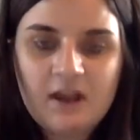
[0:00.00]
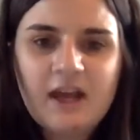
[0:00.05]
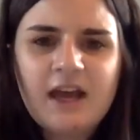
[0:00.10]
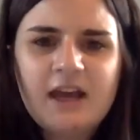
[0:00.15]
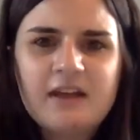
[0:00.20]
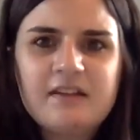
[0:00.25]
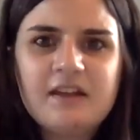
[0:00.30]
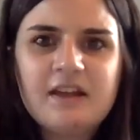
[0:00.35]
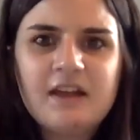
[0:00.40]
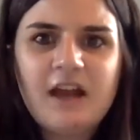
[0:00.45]

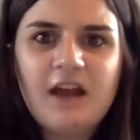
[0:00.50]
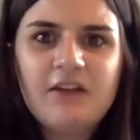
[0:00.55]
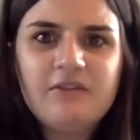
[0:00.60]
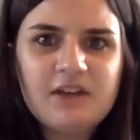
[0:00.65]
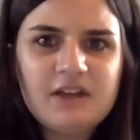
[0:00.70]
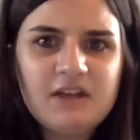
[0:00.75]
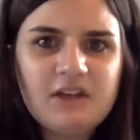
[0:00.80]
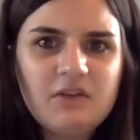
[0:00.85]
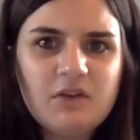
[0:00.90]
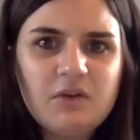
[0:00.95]
Have
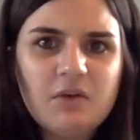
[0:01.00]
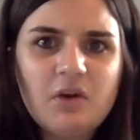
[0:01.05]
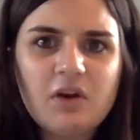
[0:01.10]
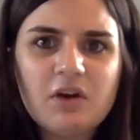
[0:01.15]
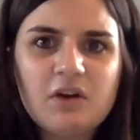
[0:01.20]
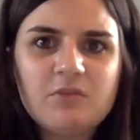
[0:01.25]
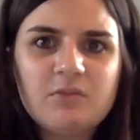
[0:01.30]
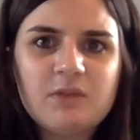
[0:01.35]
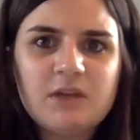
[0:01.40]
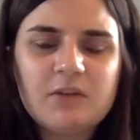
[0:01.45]
any of you heard
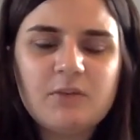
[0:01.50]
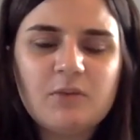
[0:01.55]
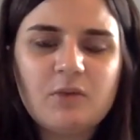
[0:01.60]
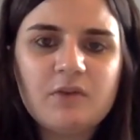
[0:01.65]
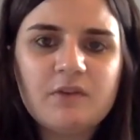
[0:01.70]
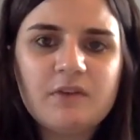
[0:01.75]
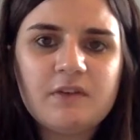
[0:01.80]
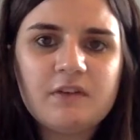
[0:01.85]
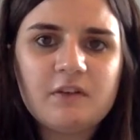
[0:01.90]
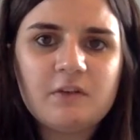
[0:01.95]
of
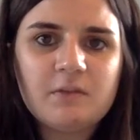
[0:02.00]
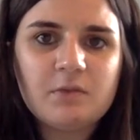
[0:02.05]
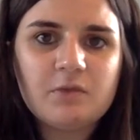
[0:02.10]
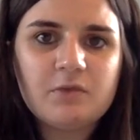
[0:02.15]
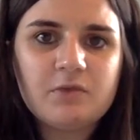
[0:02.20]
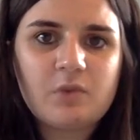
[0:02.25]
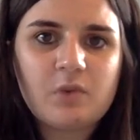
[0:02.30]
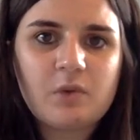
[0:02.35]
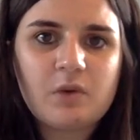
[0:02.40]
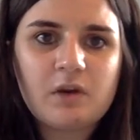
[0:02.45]
metamorphosis
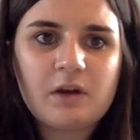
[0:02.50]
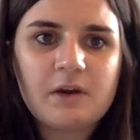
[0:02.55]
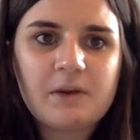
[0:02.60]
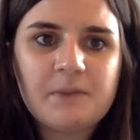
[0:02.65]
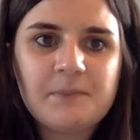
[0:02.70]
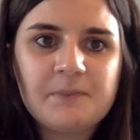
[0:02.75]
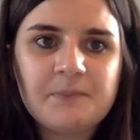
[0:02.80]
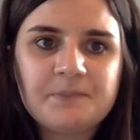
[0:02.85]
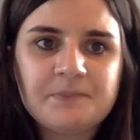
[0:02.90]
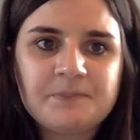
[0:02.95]
before?
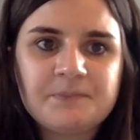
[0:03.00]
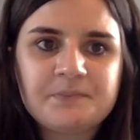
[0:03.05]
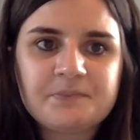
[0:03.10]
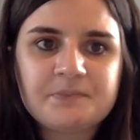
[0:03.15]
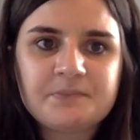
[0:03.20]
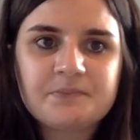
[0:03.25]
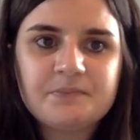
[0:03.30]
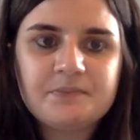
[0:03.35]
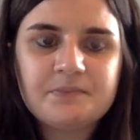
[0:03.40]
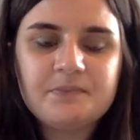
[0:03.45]

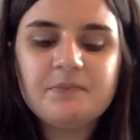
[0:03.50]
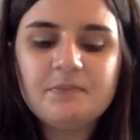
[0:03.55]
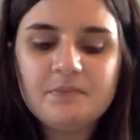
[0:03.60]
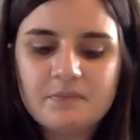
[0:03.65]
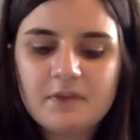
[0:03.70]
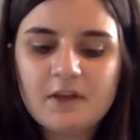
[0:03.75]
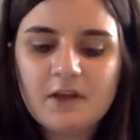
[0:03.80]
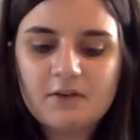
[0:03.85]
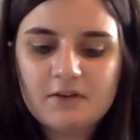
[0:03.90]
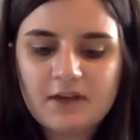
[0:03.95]

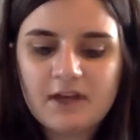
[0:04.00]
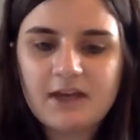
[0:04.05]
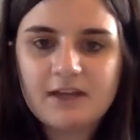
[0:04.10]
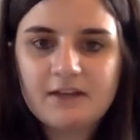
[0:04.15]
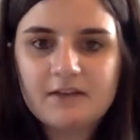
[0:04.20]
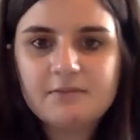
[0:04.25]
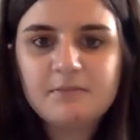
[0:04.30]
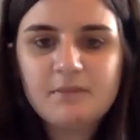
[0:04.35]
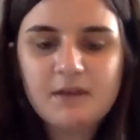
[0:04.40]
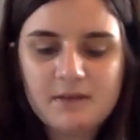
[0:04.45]
Okay,
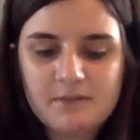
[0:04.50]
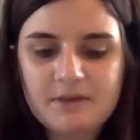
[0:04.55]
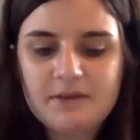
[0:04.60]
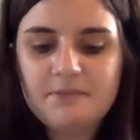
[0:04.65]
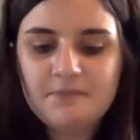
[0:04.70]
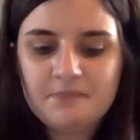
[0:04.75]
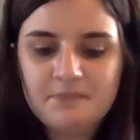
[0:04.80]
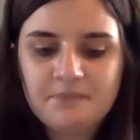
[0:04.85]
maybe.